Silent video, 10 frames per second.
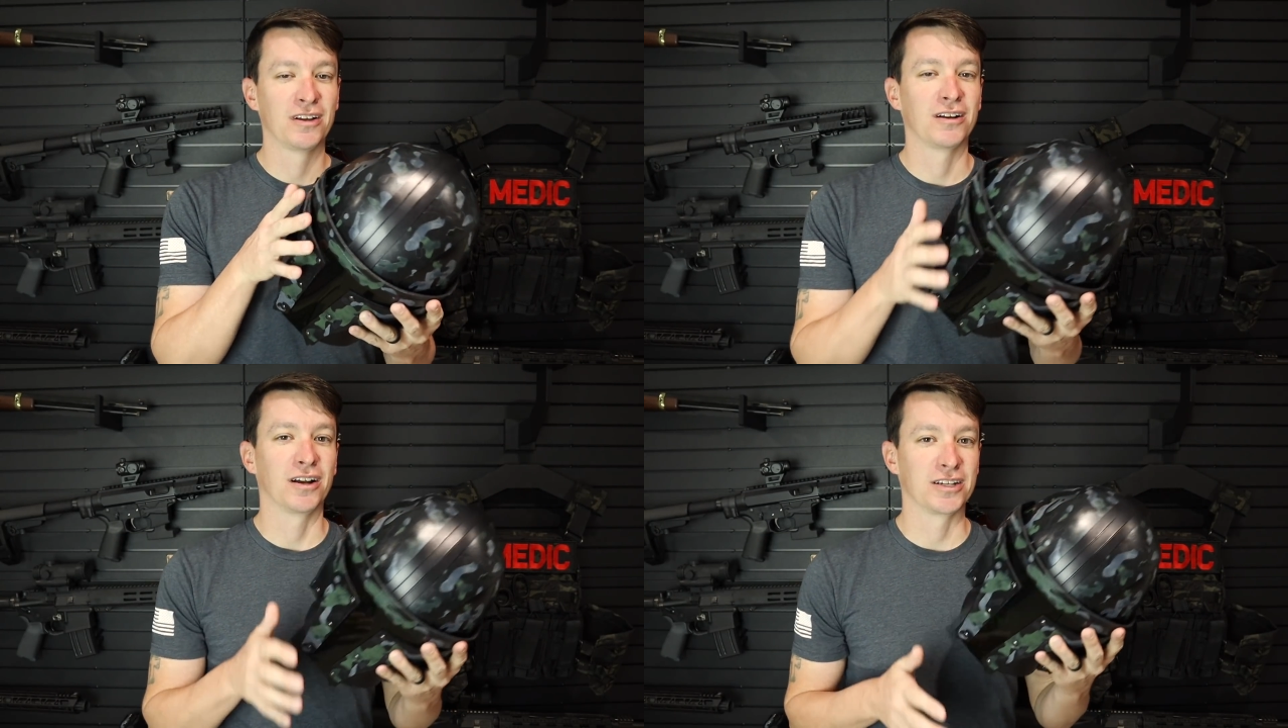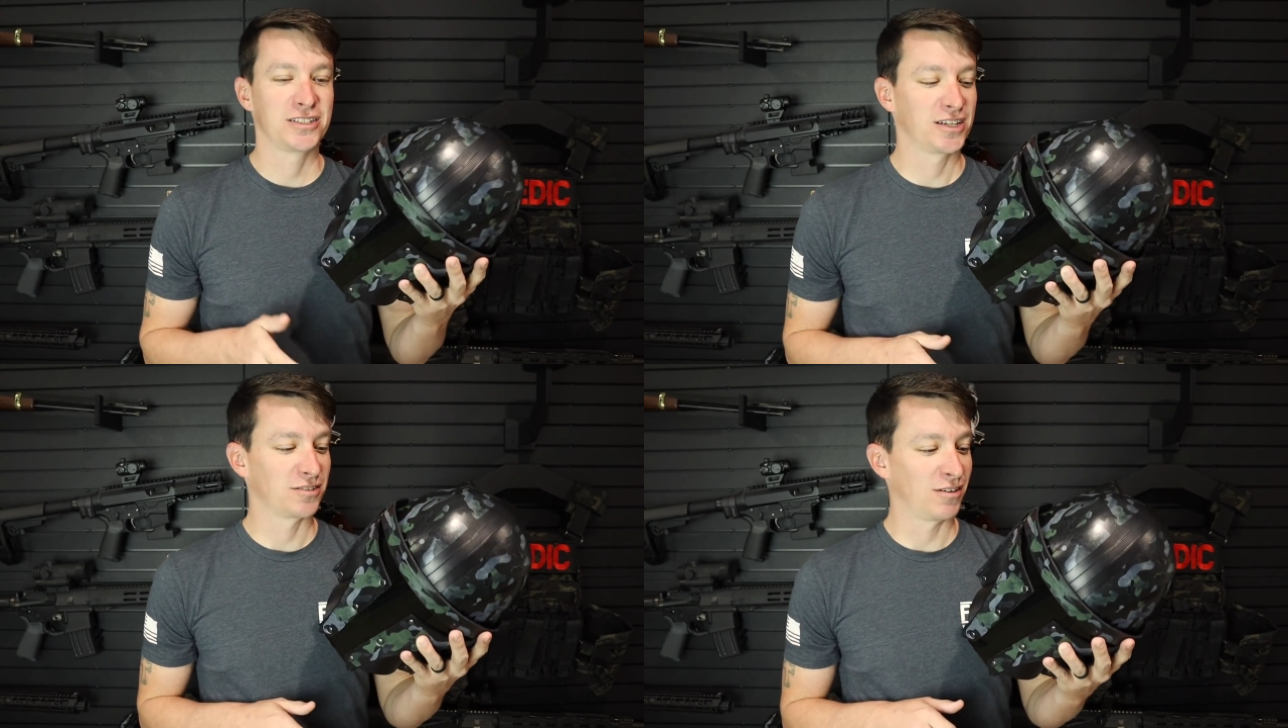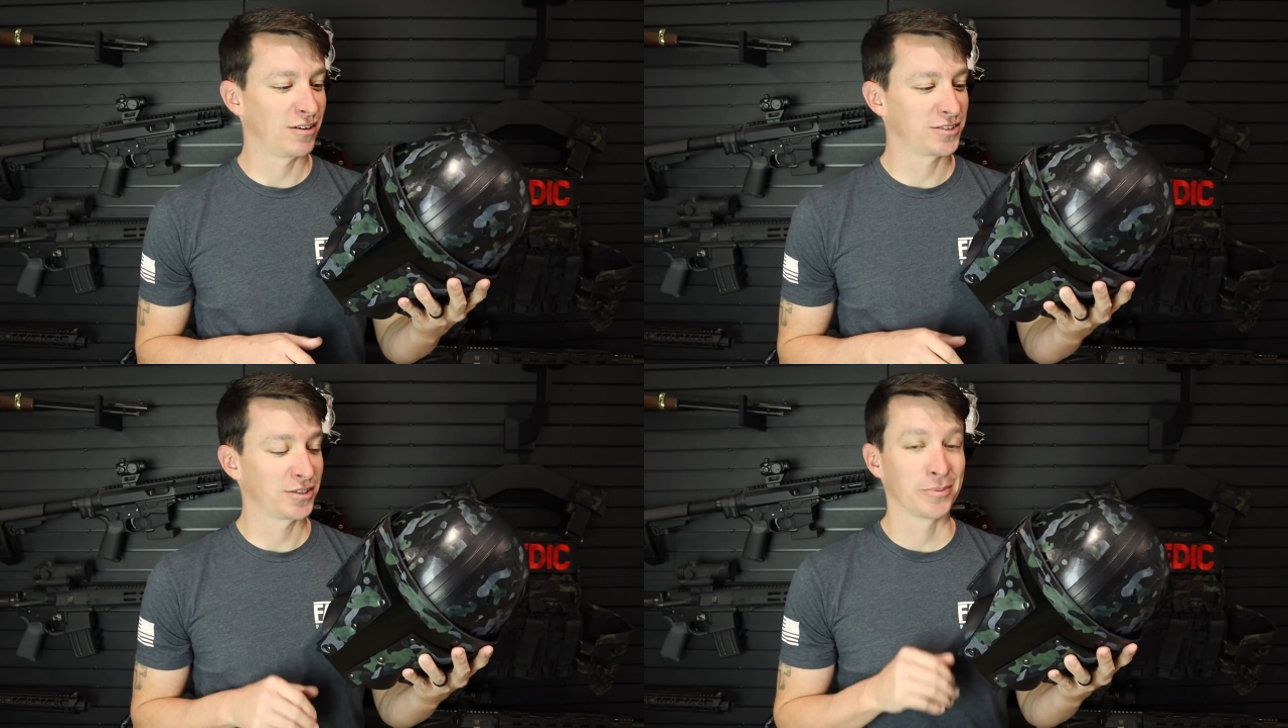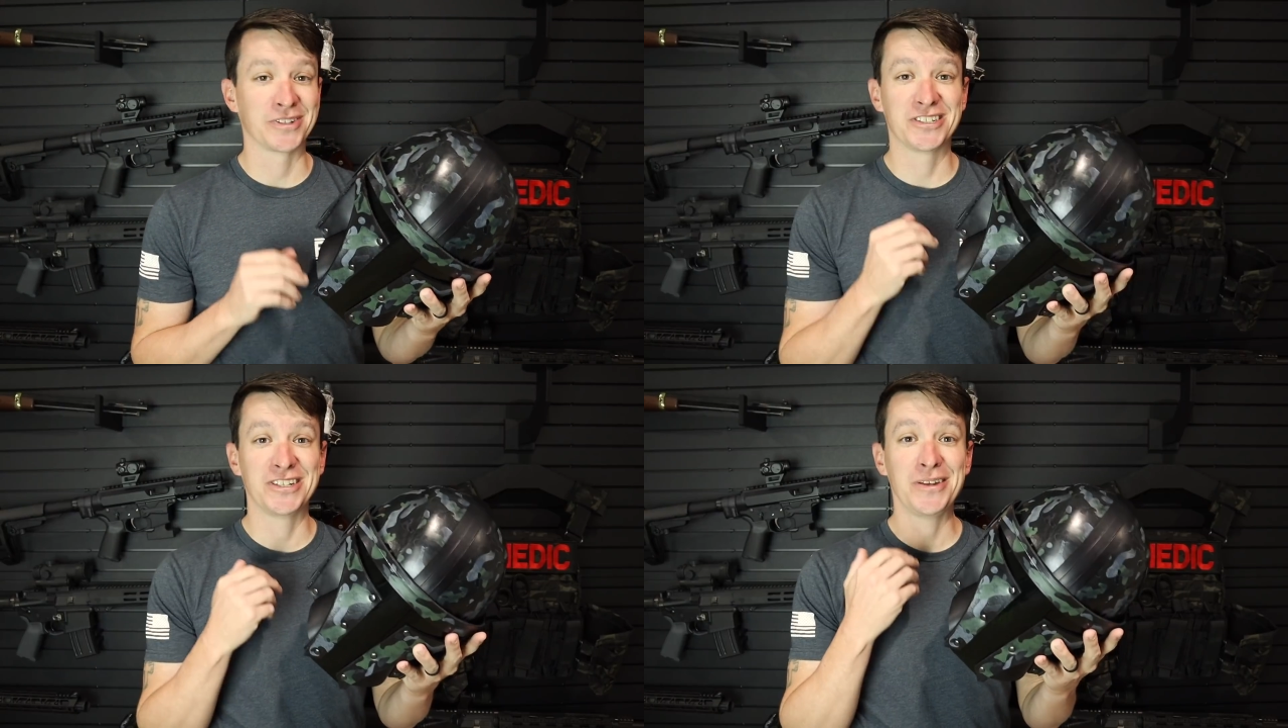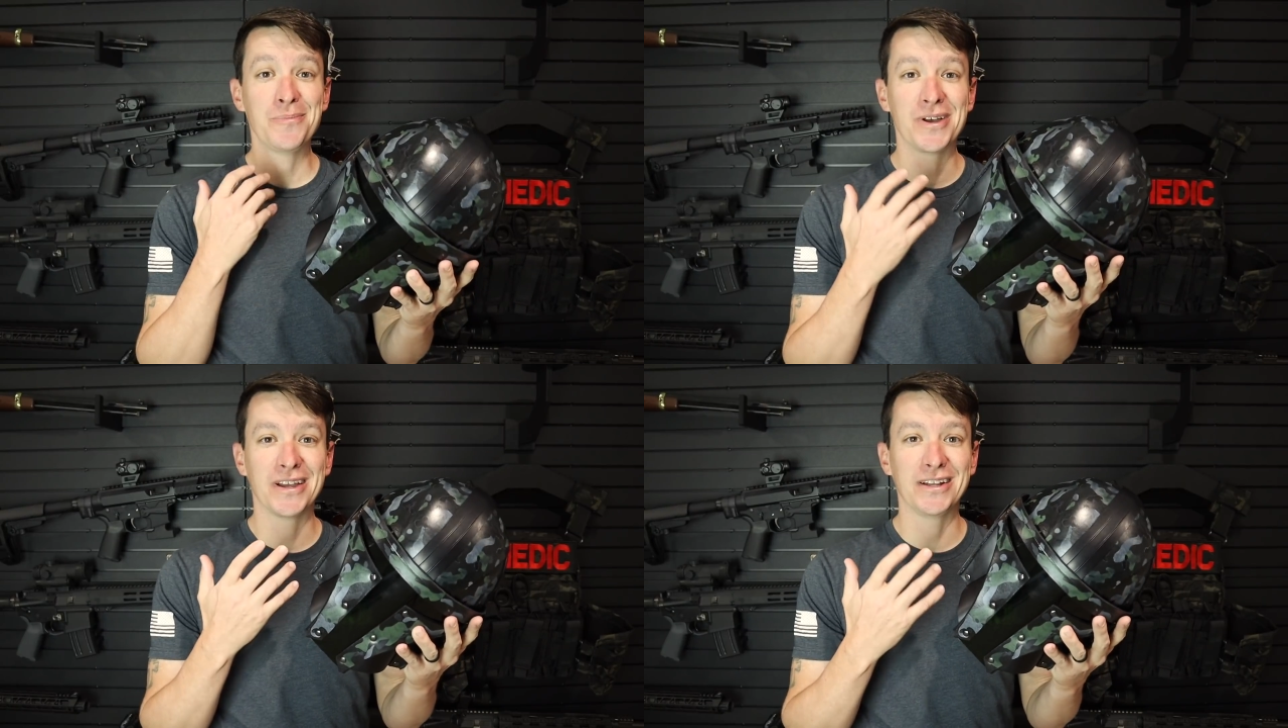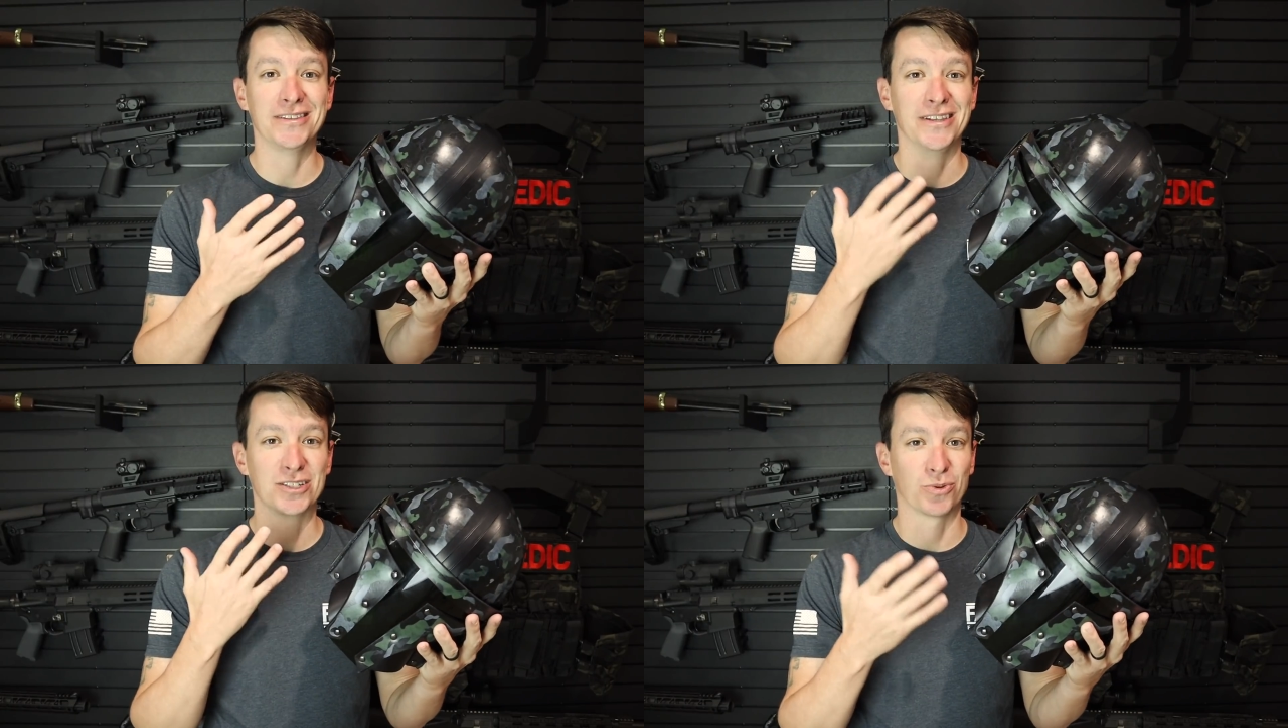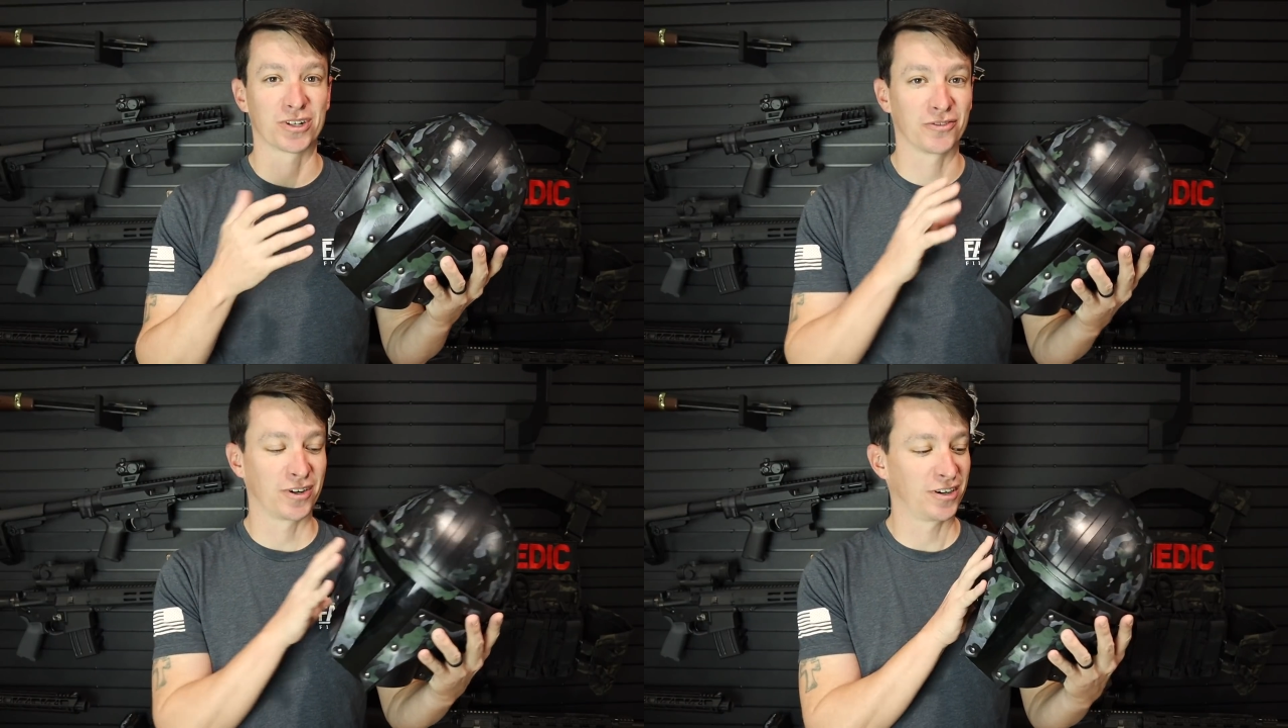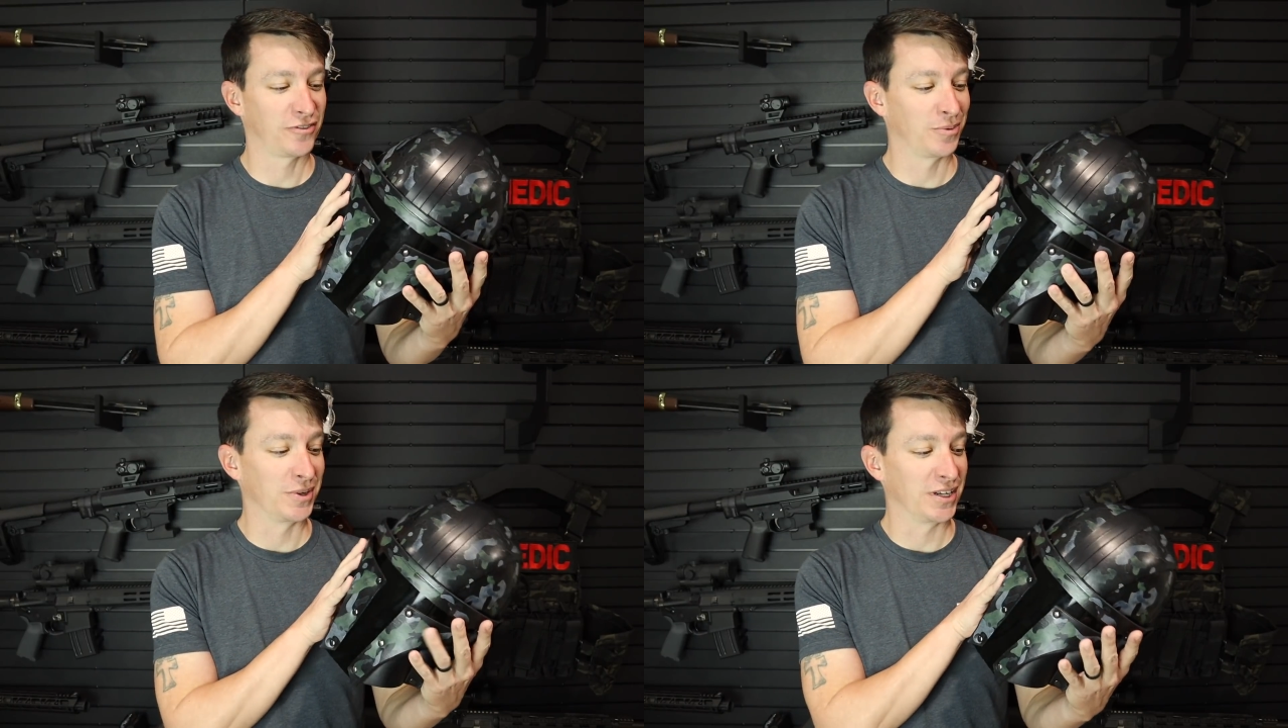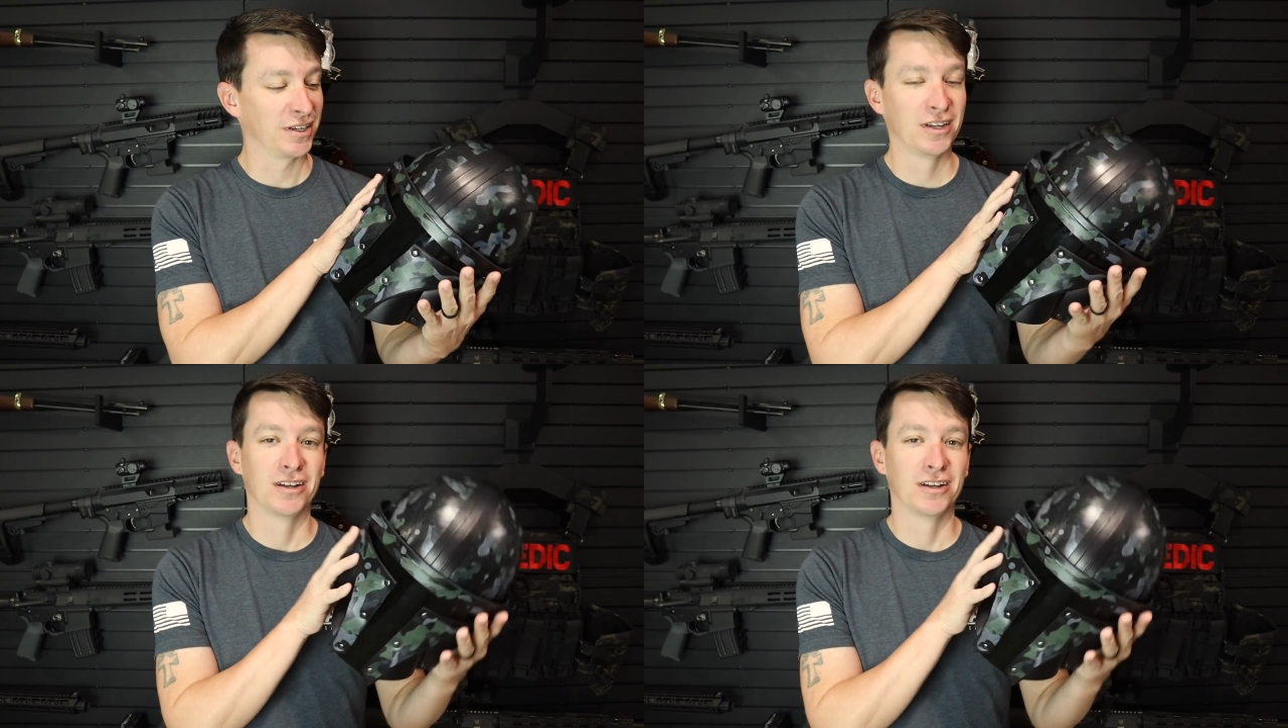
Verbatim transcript: Uh, she is awesome. She made this work of art for me